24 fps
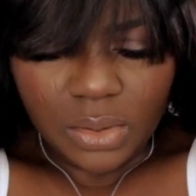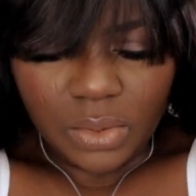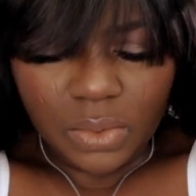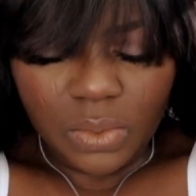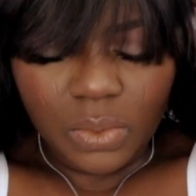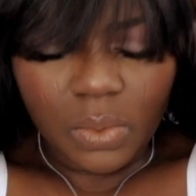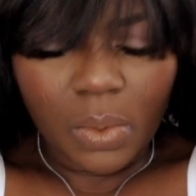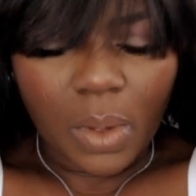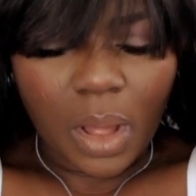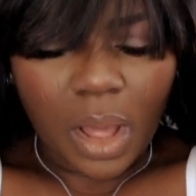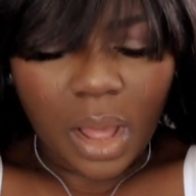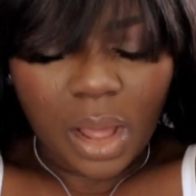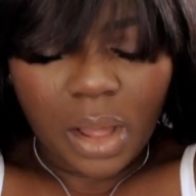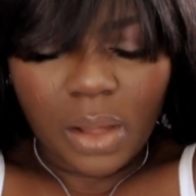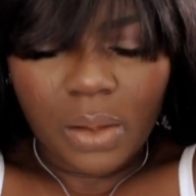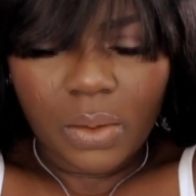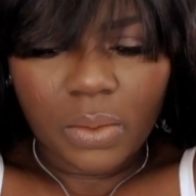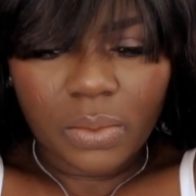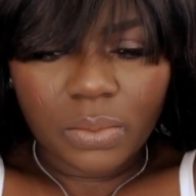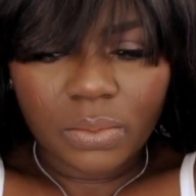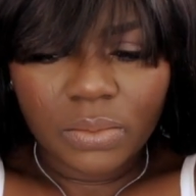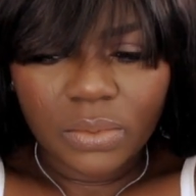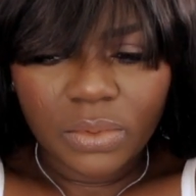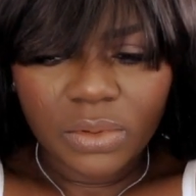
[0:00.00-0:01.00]

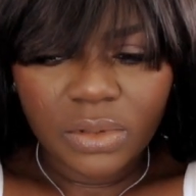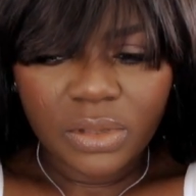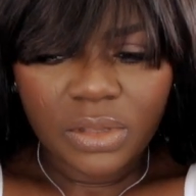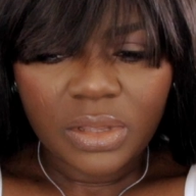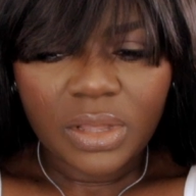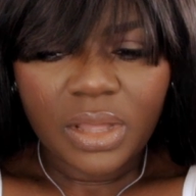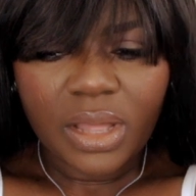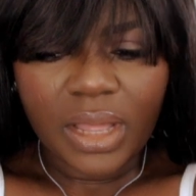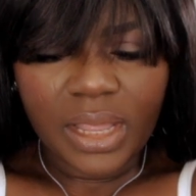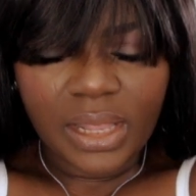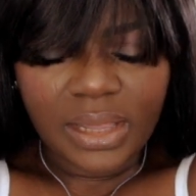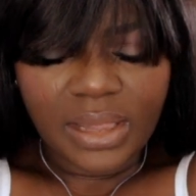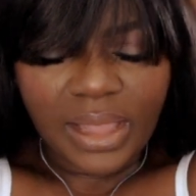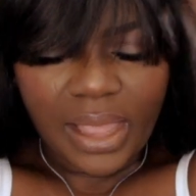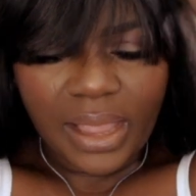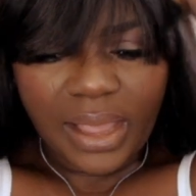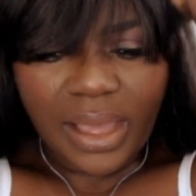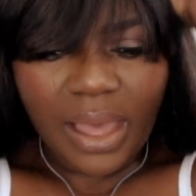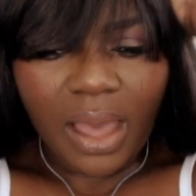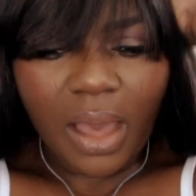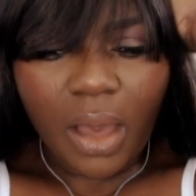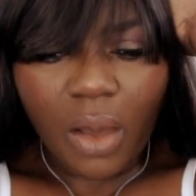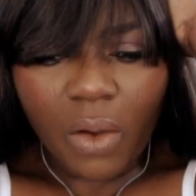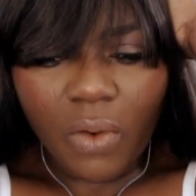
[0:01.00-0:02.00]
Wow, I
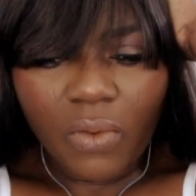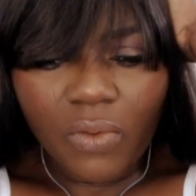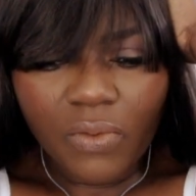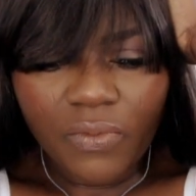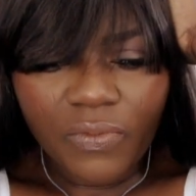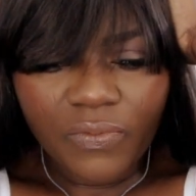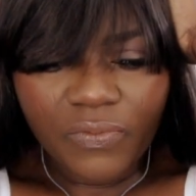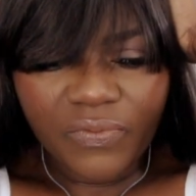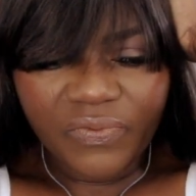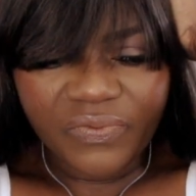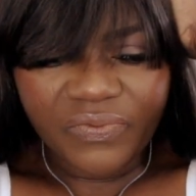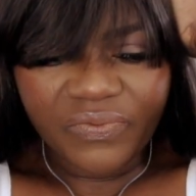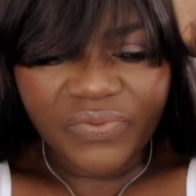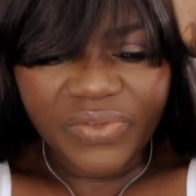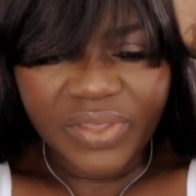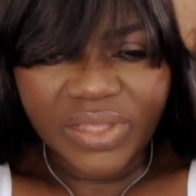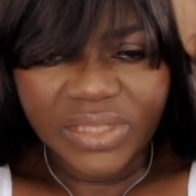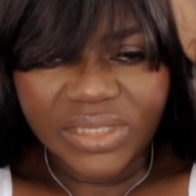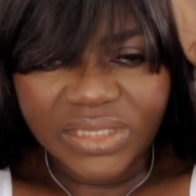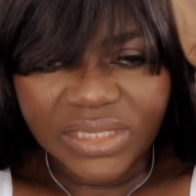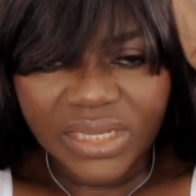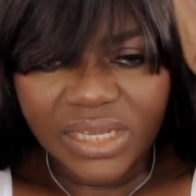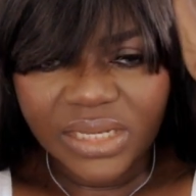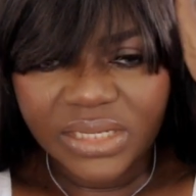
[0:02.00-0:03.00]
like how
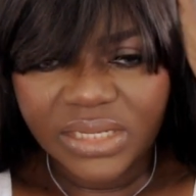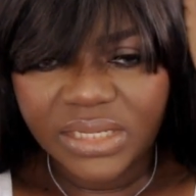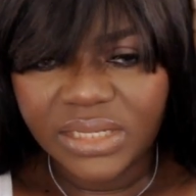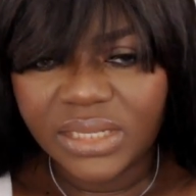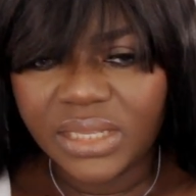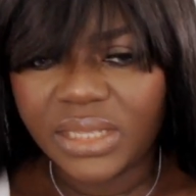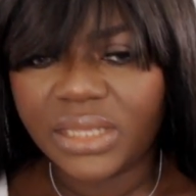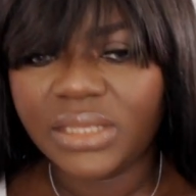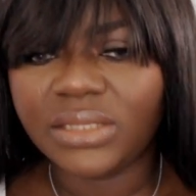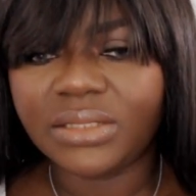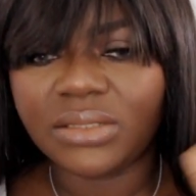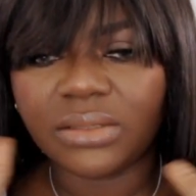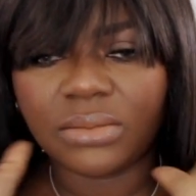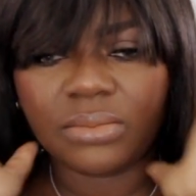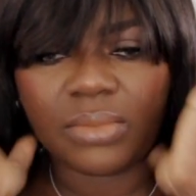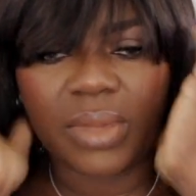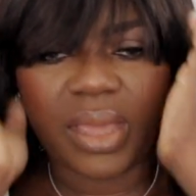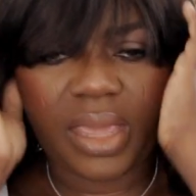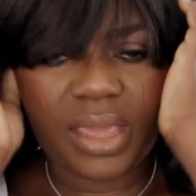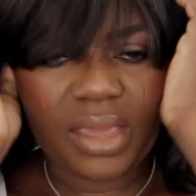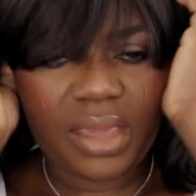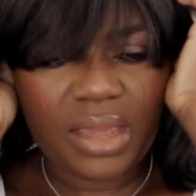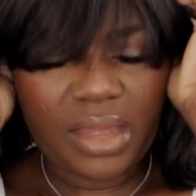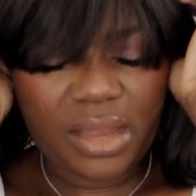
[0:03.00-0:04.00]
fitted it is on
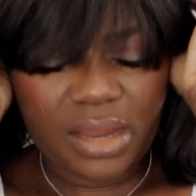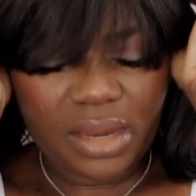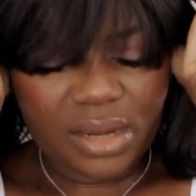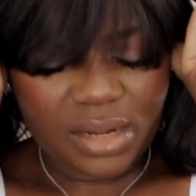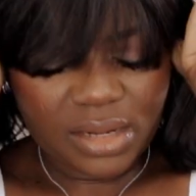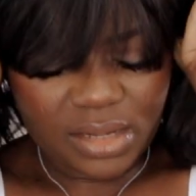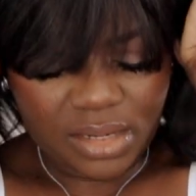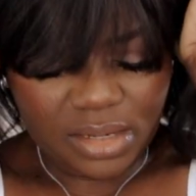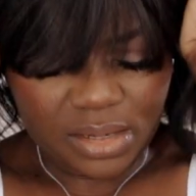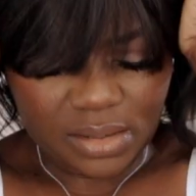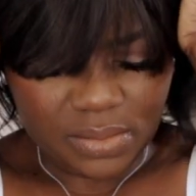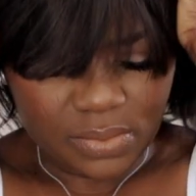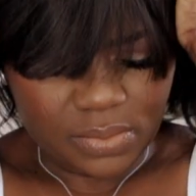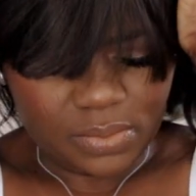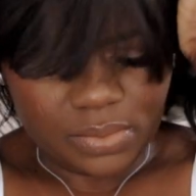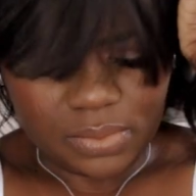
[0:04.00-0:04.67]
my head.